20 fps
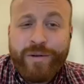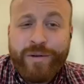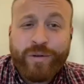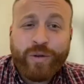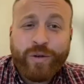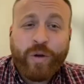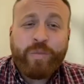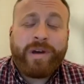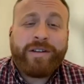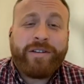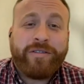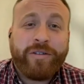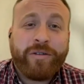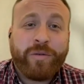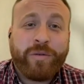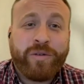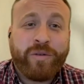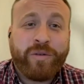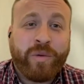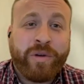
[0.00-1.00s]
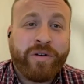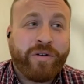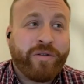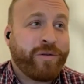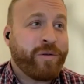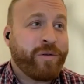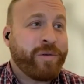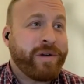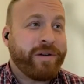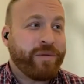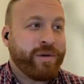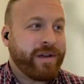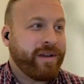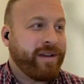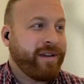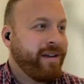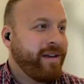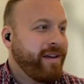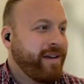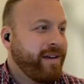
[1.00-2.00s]
so much. This was wonderful.
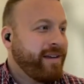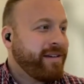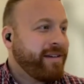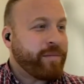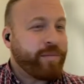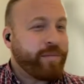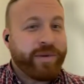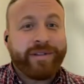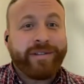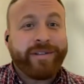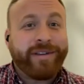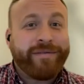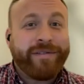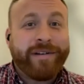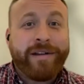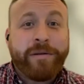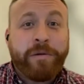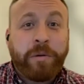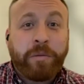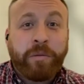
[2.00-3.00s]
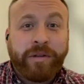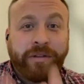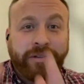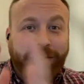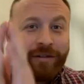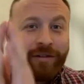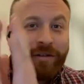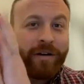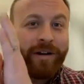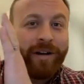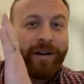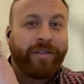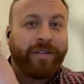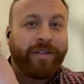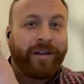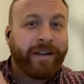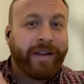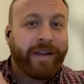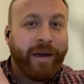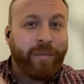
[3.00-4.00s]
We typically, if anyone wants to turn on
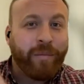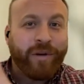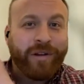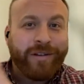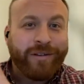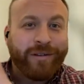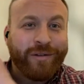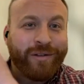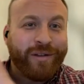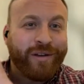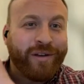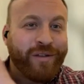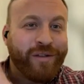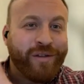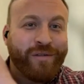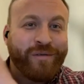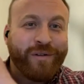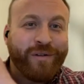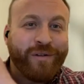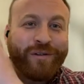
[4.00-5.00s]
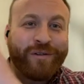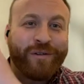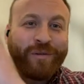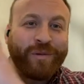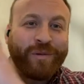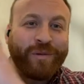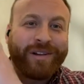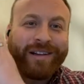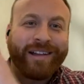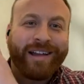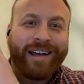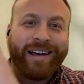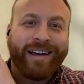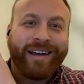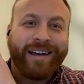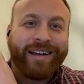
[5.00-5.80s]
their camera and do the virtual